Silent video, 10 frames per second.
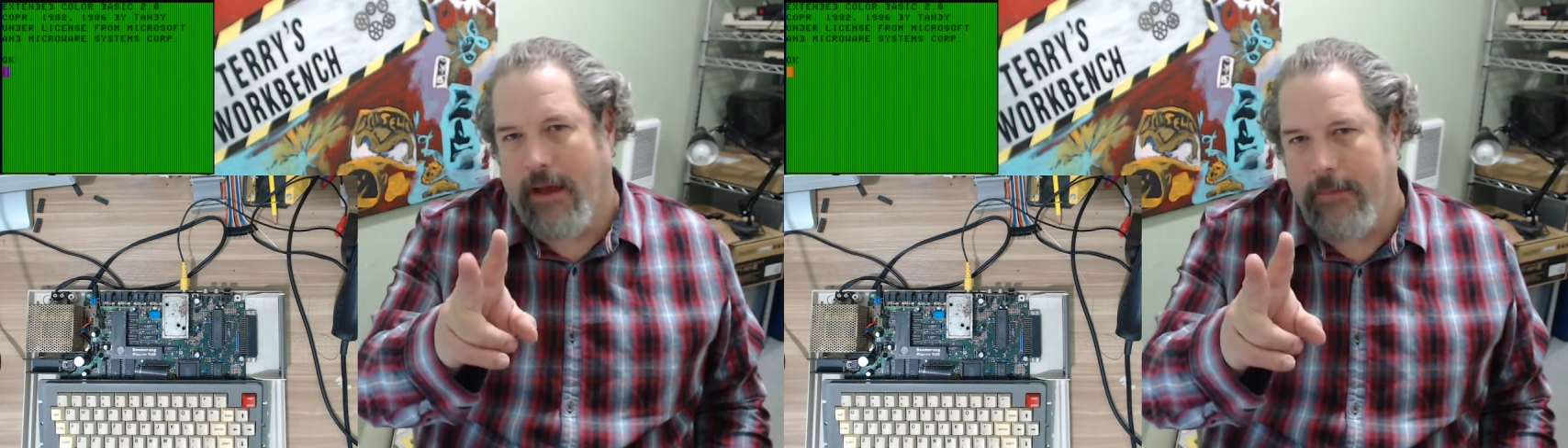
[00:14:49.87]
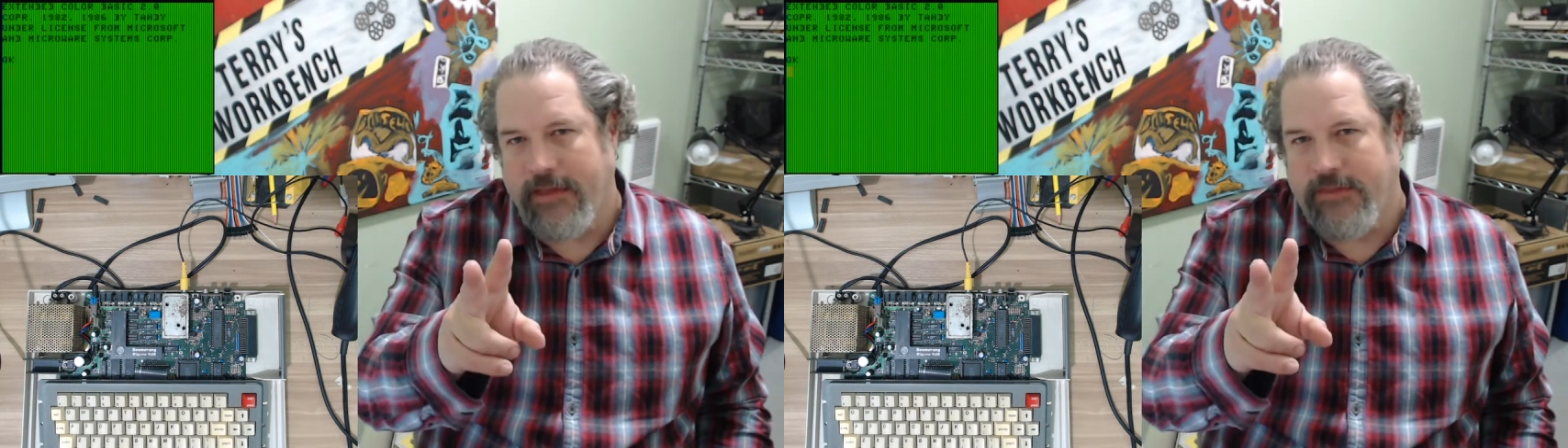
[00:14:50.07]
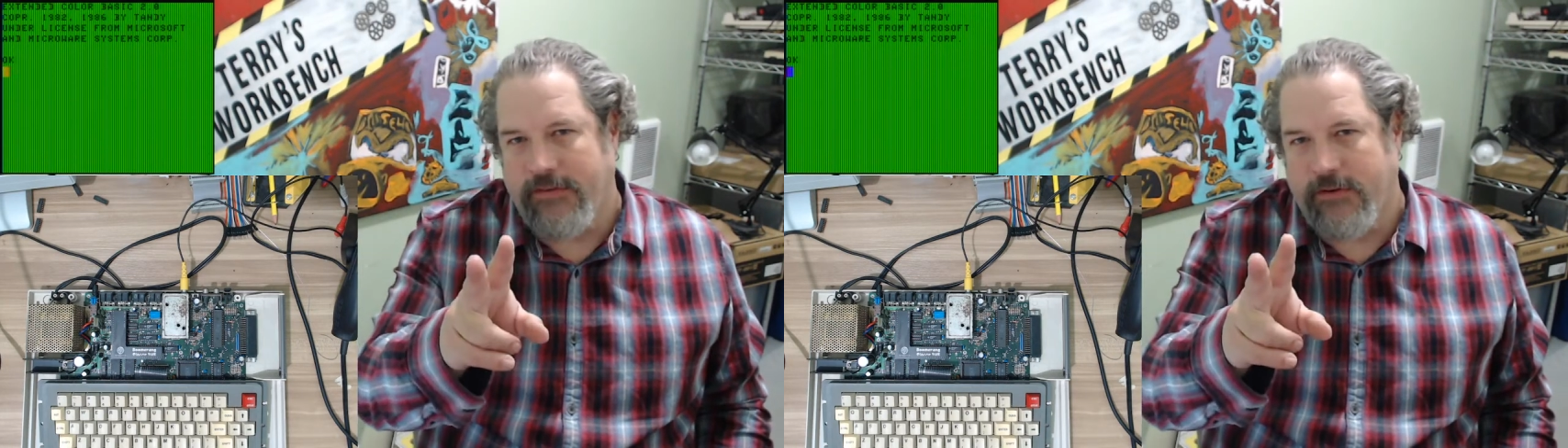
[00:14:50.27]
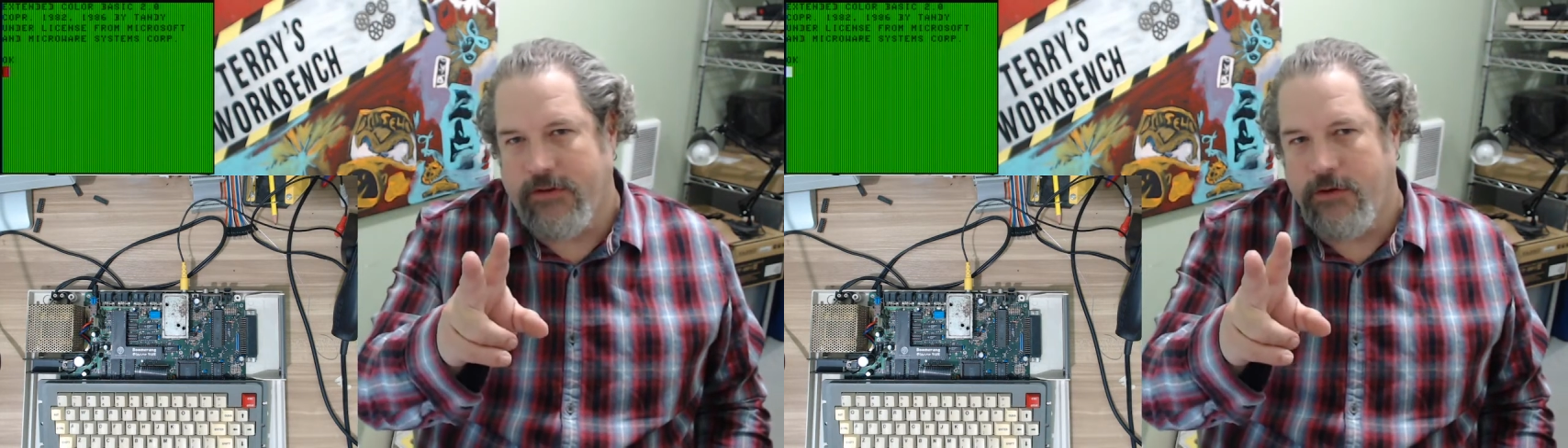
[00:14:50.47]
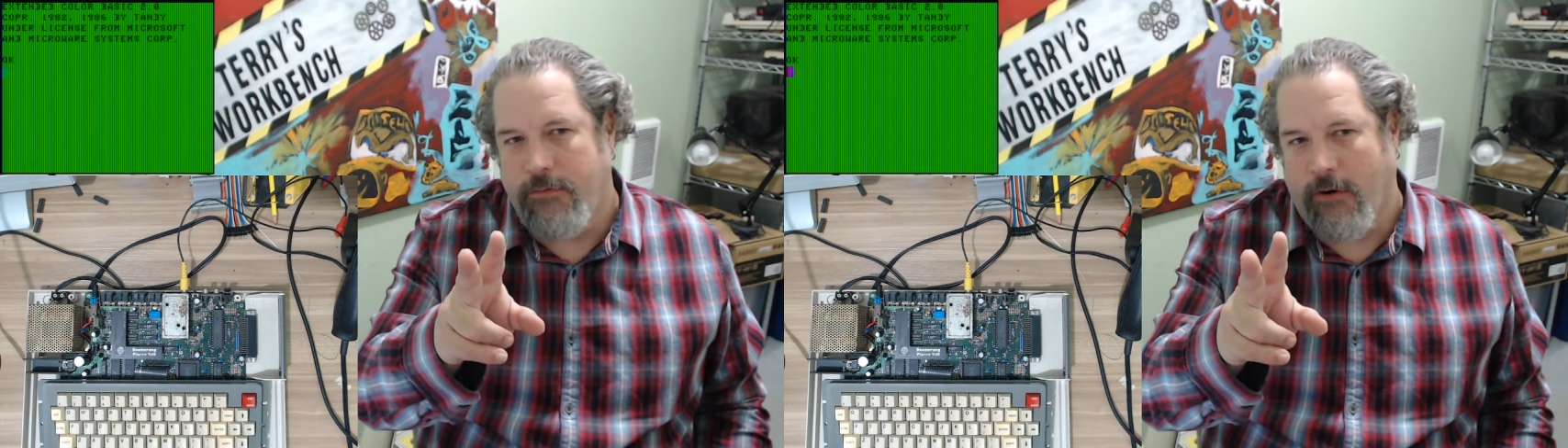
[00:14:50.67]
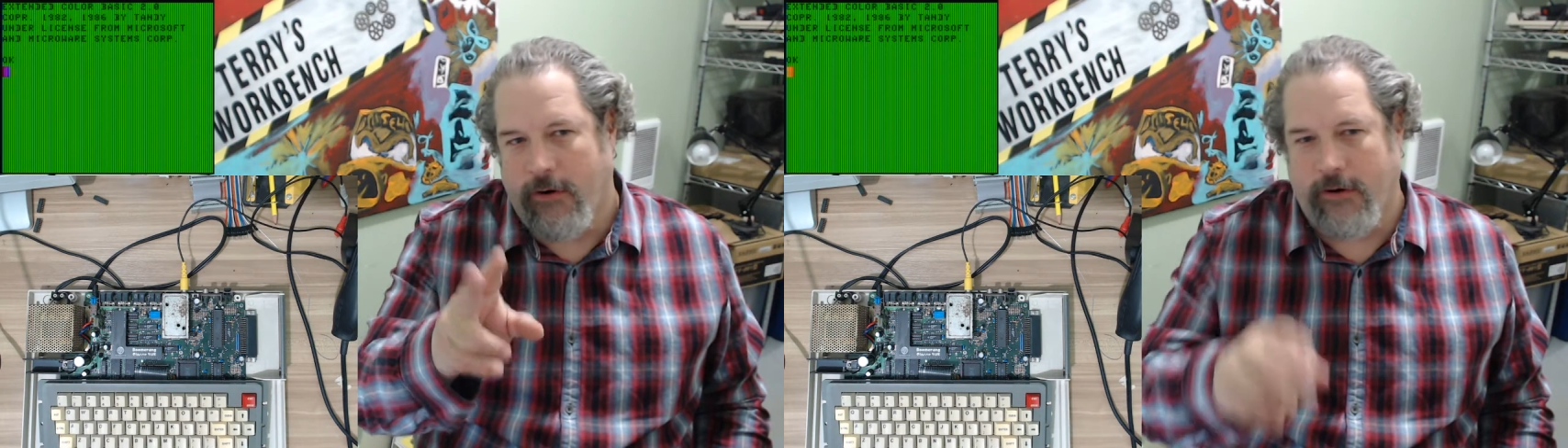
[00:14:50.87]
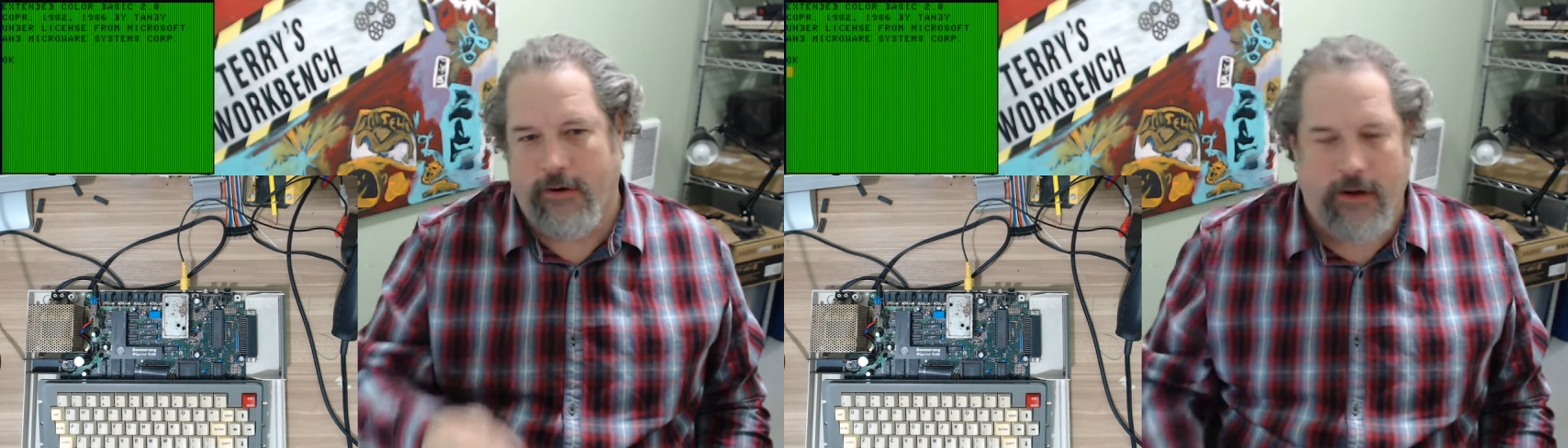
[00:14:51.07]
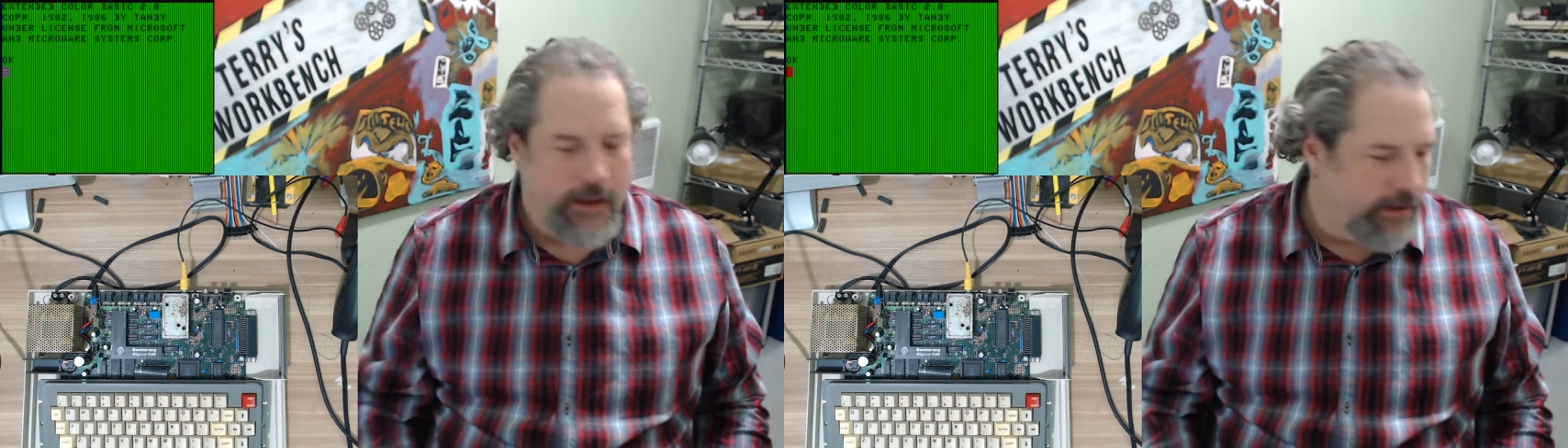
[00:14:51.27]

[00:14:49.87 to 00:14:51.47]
I'll make this a two-parter,